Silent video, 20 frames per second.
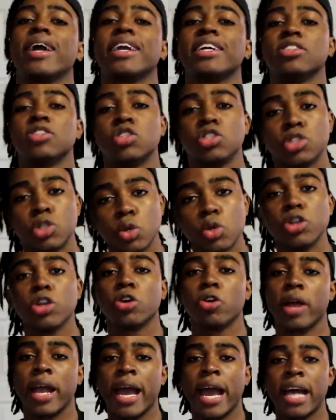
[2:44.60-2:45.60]
I can sue
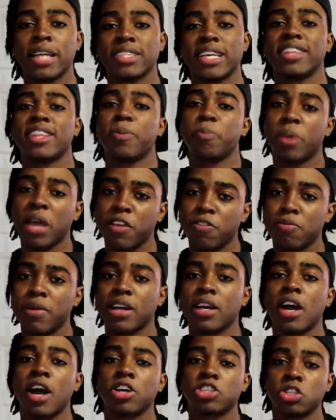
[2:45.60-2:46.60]
your ass and then pay for
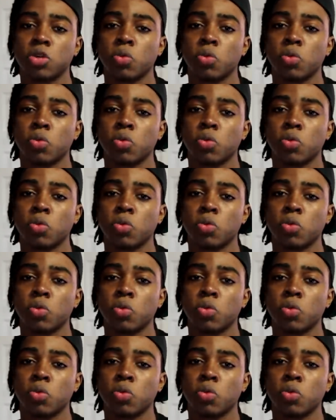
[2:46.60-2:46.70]
my college